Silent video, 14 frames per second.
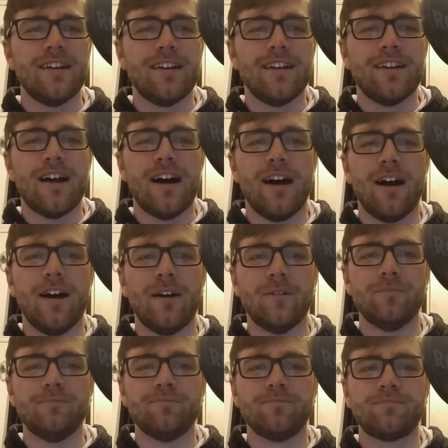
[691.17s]
But
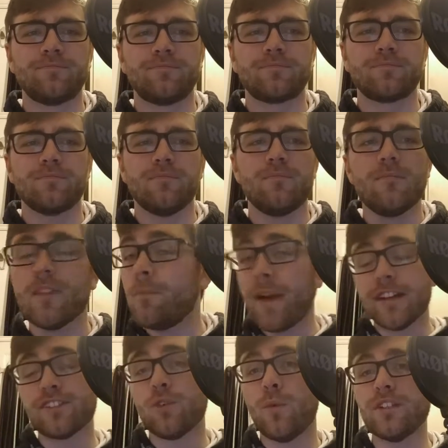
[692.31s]
yeah, so
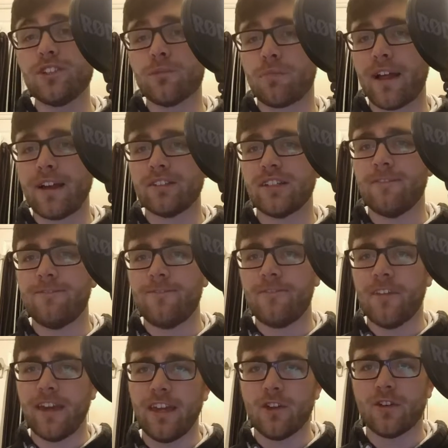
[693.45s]
once your players have
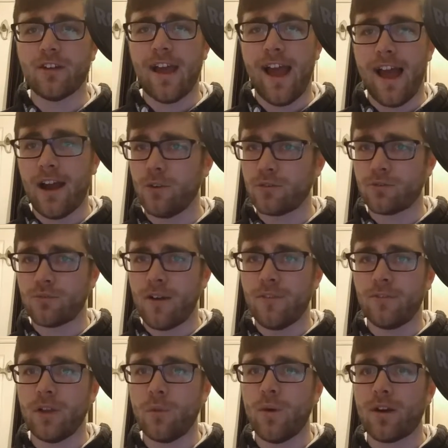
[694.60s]
figured out roughly
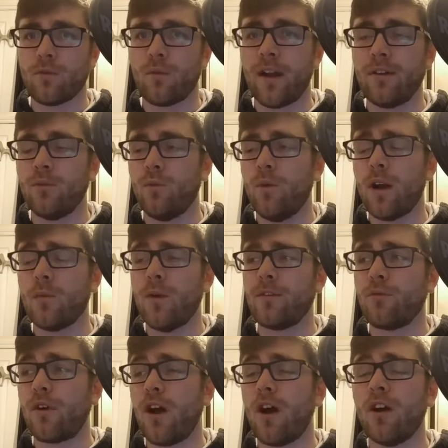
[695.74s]
what went
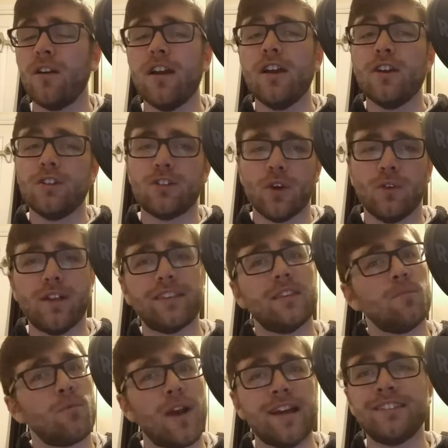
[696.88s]
wrong, don't let them
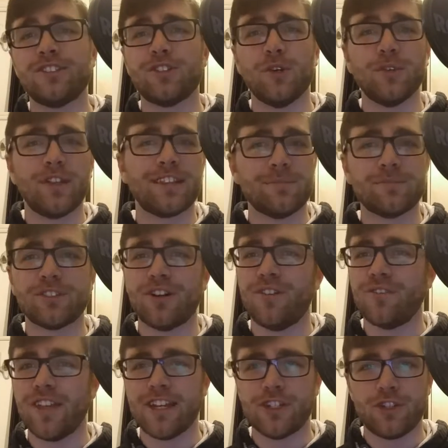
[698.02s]
rest. Don't let them solve the
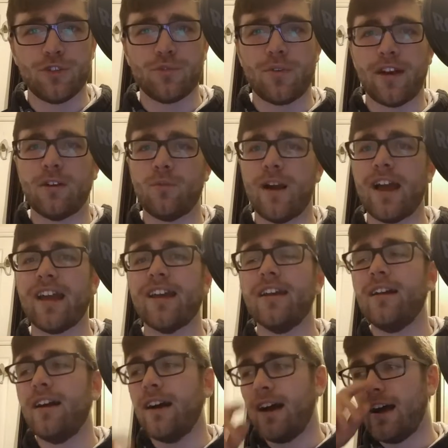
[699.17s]
issue right away.
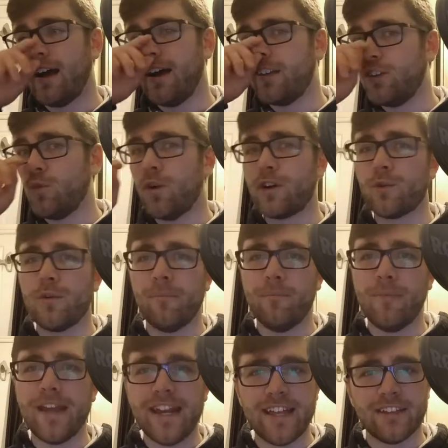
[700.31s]
You want to
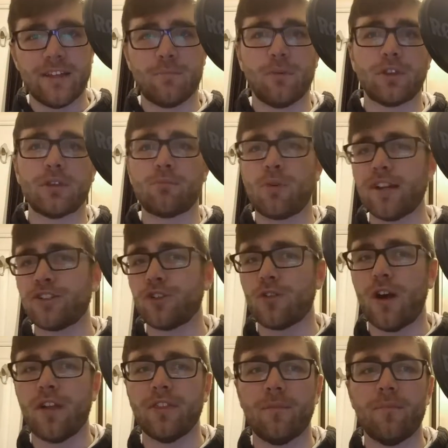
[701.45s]
immediately put the pressure on them.